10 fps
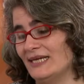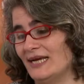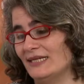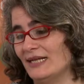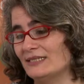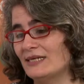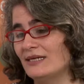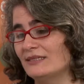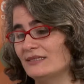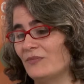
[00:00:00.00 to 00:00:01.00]
and that's
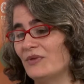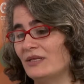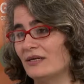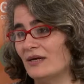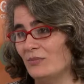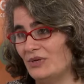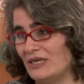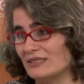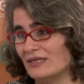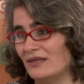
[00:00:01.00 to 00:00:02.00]
clearly something that
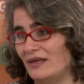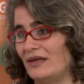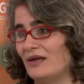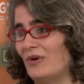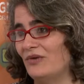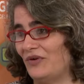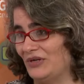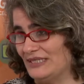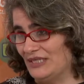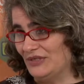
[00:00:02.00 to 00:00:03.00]
companies are thinking about very
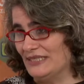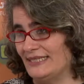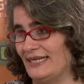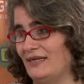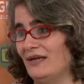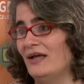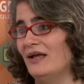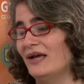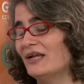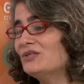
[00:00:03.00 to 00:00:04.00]
seriously
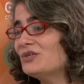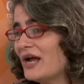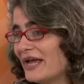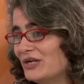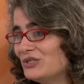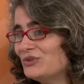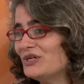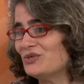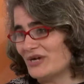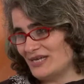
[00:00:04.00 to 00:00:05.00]
and trying to
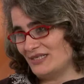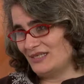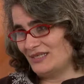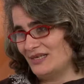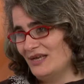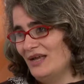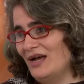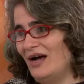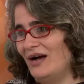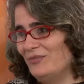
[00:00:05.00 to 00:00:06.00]
address,
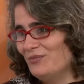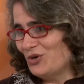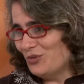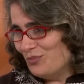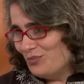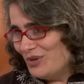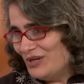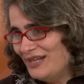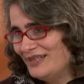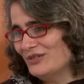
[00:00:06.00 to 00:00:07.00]

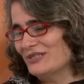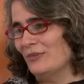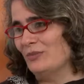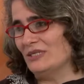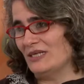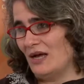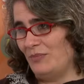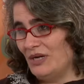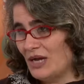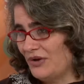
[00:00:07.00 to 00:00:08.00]
building those numbers up,
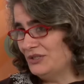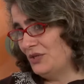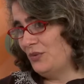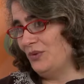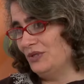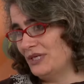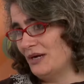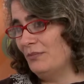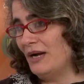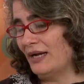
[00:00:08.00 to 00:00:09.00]
encouraging women to
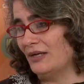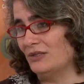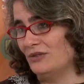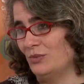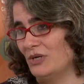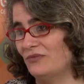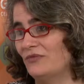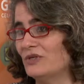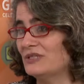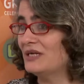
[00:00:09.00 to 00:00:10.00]
come back into the
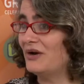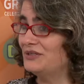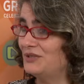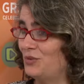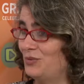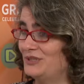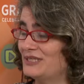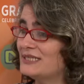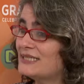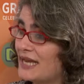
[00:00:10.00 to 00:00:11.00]
workforce, encouraging women to
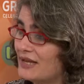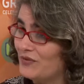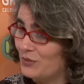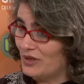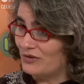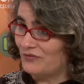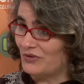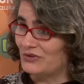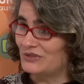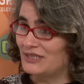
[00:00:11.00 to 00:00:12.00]
stay in the
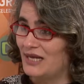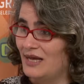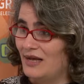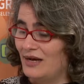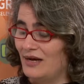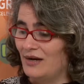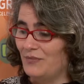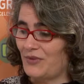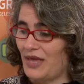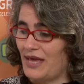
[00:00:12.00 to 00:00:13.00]
workforce.
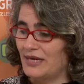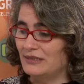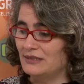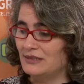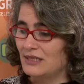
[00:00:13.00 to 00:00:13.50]
And